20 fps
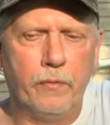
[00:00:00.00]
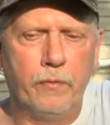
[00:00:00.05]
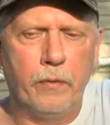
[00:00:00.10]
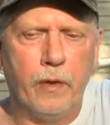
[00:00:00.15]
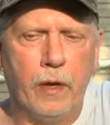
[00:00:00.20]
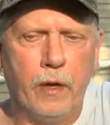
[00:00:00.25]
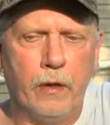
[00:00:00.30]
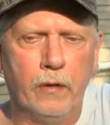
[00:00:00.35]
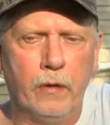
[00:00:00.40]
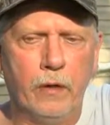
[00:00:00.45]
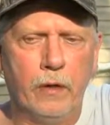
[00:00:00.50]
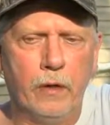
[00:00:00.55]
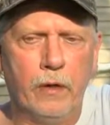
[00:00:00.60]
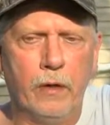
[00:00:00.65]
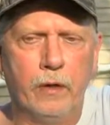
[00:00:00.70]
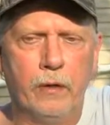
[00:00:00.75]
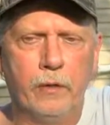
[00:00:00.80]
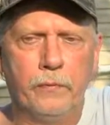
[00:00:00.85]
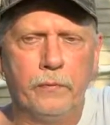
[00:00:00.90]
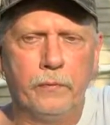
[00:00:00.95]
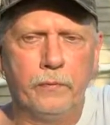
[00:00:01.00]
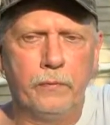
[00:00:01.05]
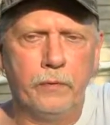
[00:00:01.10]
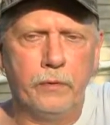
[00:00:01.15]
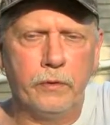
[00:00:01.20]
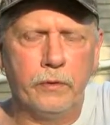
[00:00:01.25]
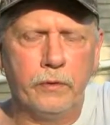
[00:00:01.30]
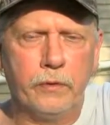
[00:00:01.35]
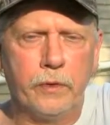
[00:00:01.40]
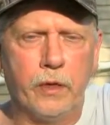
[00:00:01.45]
out of love,
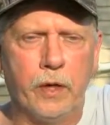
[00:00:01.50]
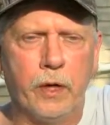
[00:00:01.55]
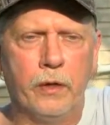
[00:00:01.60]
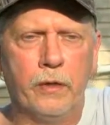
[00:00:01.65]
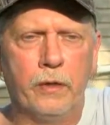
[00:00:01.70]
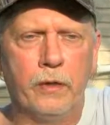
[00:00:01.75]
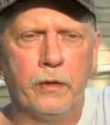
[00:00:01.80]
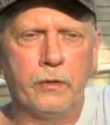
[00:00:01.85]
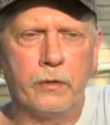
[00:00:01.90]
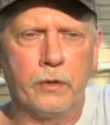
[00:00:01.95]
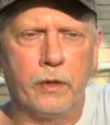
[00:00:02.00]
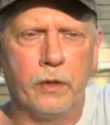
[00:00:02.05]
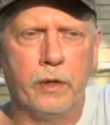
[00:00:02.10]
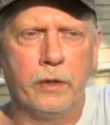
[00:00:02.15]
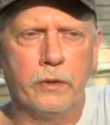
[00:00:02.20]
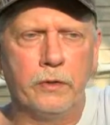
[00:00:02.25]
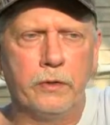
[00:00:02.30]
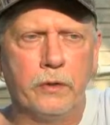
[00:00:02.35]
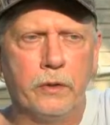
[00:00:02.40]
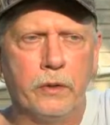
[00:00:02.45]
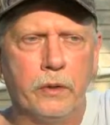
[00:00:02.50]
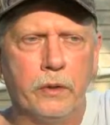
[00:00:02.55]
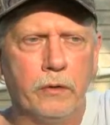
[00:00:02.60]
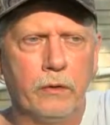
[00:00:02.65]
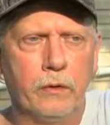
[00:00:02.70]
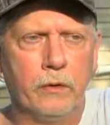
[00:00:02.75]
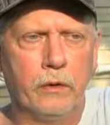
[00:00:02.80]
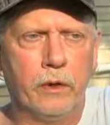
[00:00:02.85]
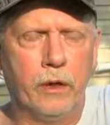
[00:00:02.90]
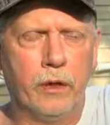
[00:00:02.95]
trying to
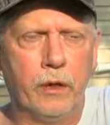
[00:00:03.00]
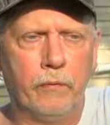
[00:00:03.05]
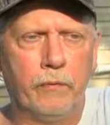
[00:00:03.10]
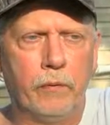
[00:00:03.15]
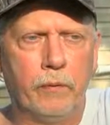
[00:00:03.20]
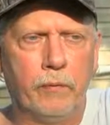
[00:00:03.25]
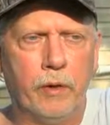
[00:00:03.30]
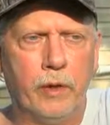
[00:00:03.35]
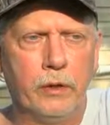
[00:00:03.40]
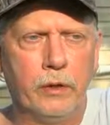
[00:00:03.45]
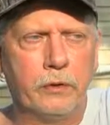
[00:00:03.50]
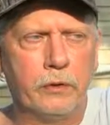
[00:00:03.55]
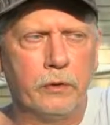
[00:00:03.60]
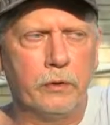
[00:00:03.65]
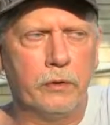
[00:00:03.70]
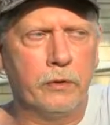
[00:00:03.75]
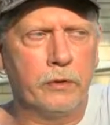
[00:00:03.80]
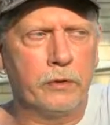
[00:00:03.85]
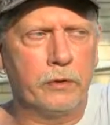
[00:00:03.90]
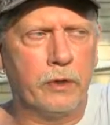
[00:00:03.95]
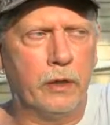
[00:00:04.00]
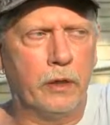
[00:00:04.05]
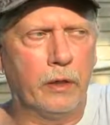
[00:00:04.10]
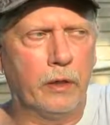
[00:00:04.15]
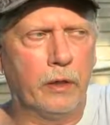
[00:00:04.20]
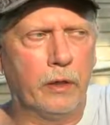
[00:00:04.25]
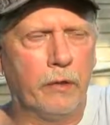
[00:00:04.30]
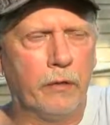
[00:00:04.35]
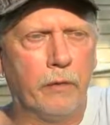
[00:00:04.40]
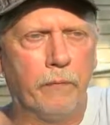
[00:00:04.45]
get information and trying to
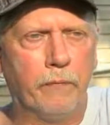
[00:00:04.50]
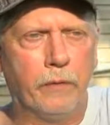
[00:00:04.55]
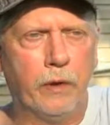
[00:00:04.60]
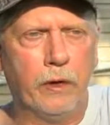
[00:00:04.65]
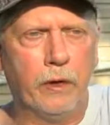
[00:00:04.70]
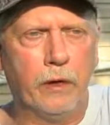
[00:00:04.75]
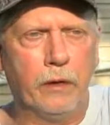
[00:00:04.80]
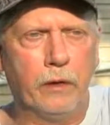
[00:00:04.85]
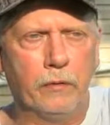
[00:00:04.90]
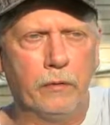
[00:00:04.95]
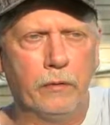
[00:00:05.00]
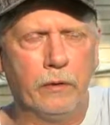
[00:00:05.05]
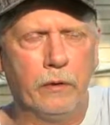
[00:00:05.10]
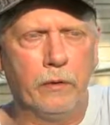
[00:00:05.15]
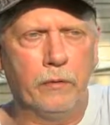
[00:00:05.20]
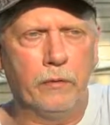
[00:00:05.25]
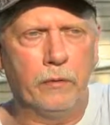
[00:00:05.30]
get her found.